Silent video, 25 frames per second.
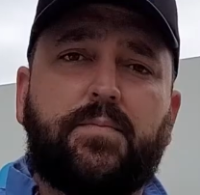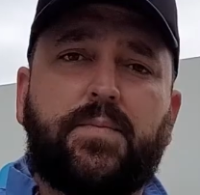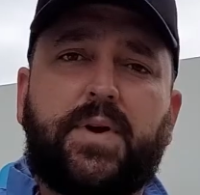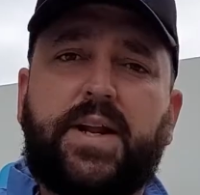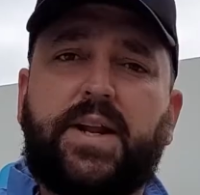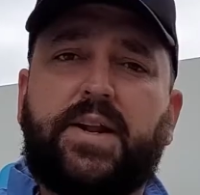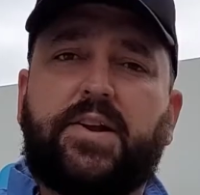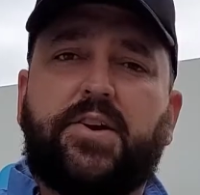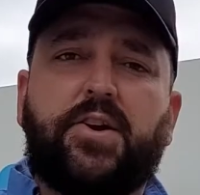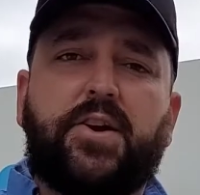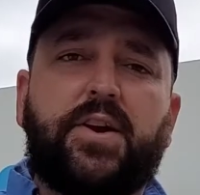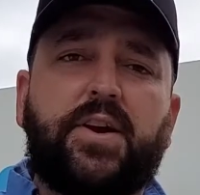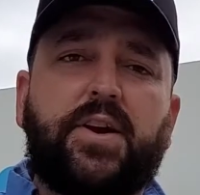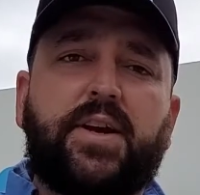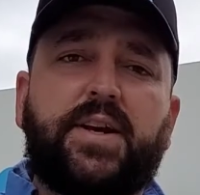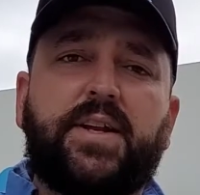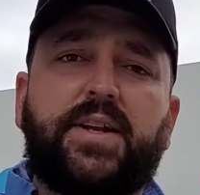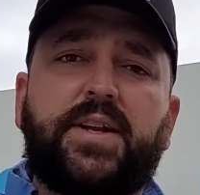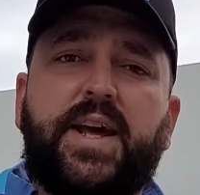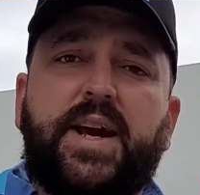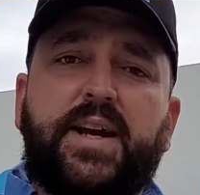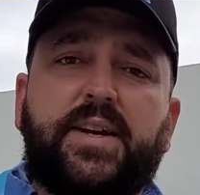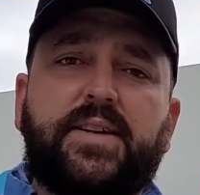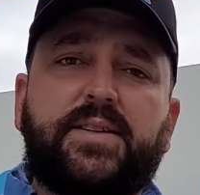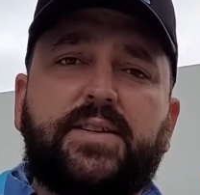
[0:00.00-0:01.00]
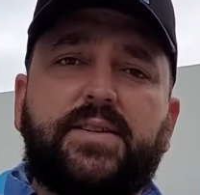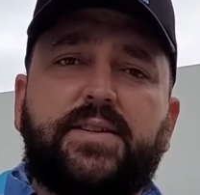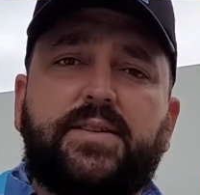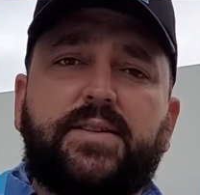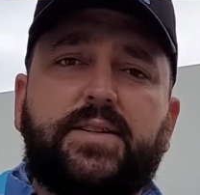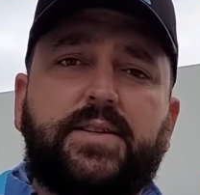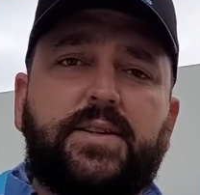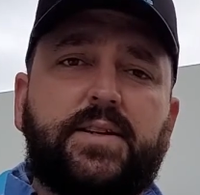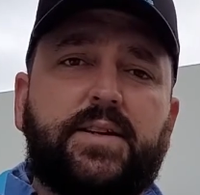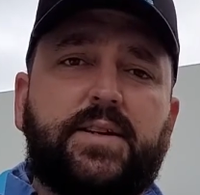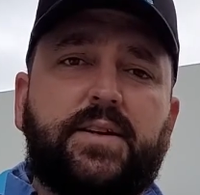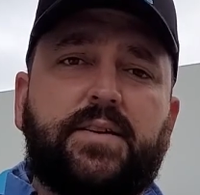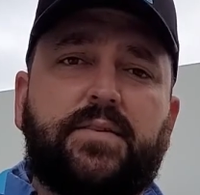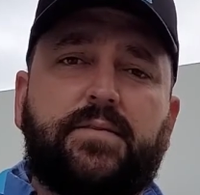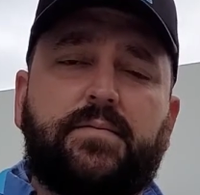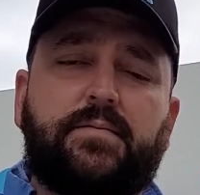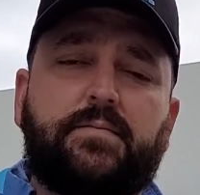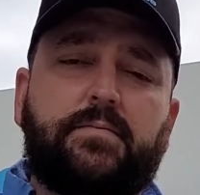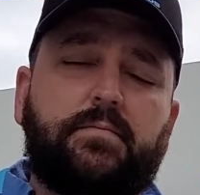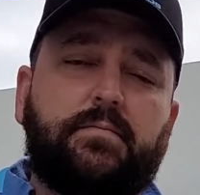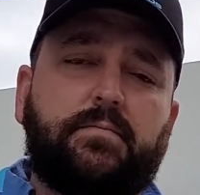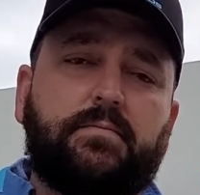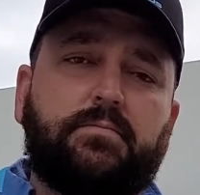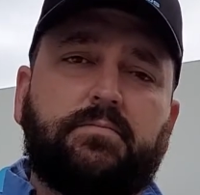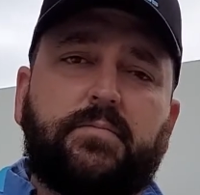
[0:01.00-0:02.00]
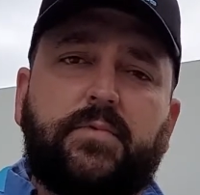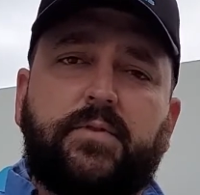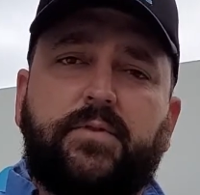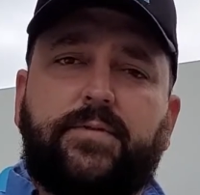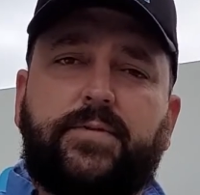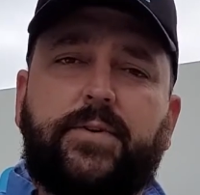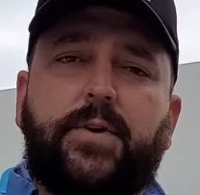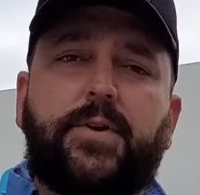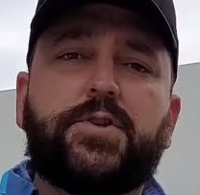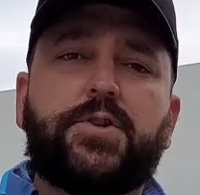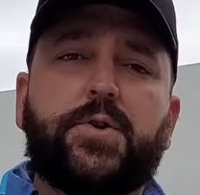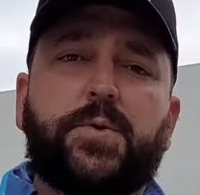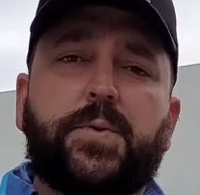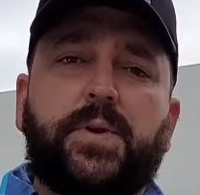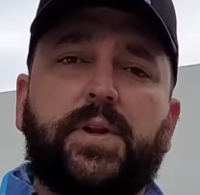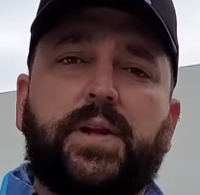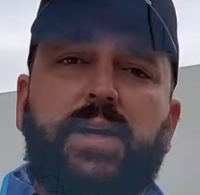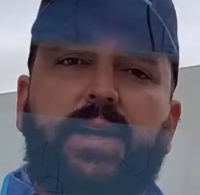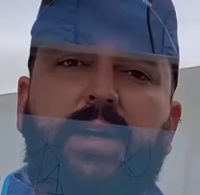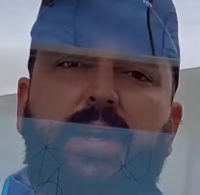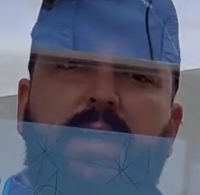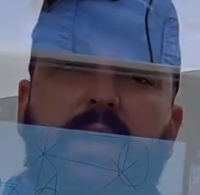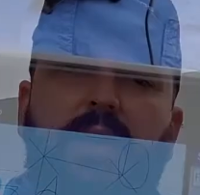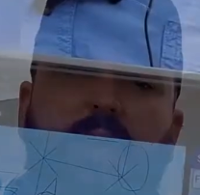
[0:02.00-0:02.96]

meaning you can connect to virtually